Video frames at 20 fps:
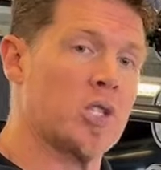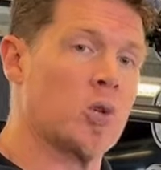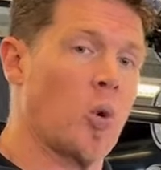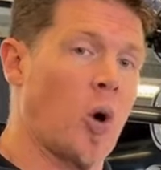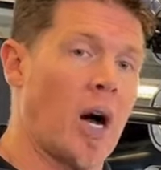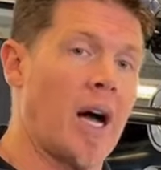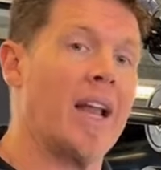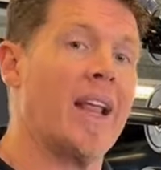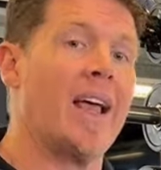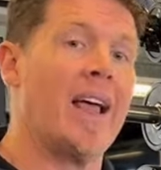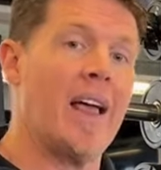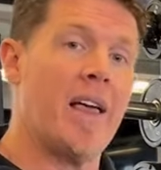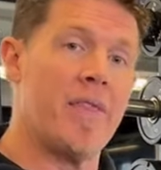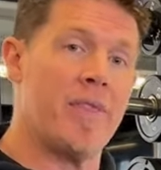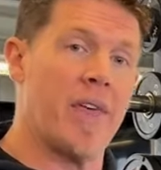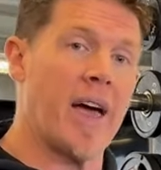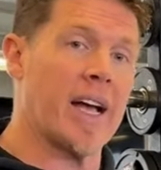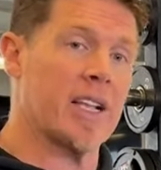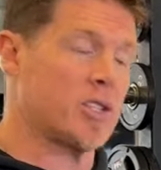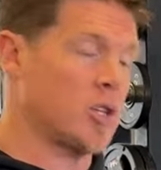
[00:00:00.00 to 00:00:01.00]
squat,
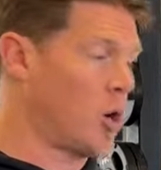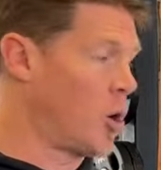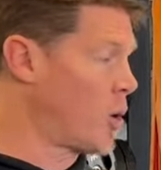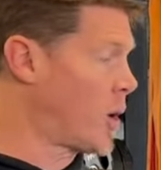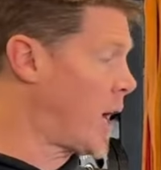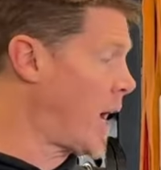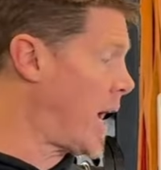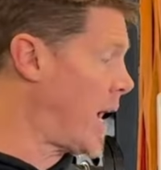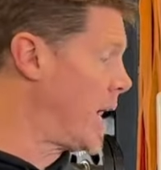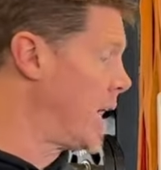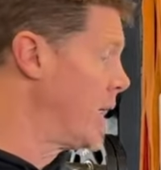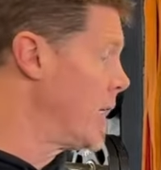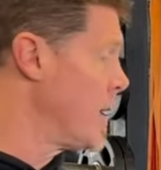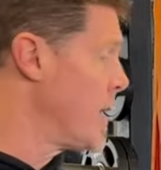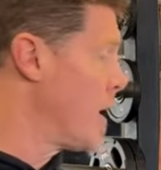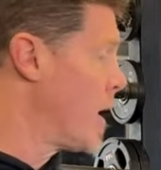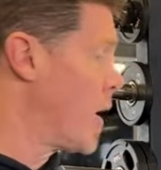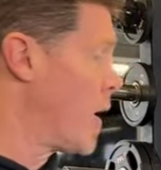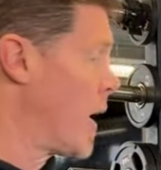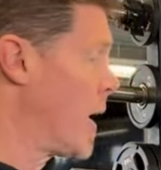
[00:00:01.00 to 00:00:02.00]
that's okay,
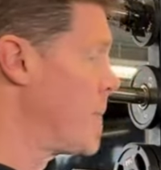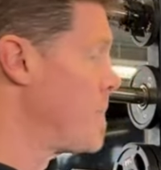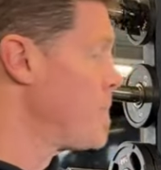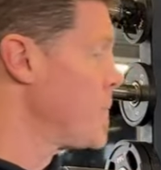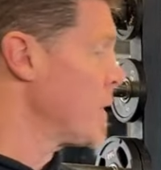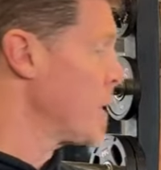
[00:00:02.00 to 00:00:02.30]
all right?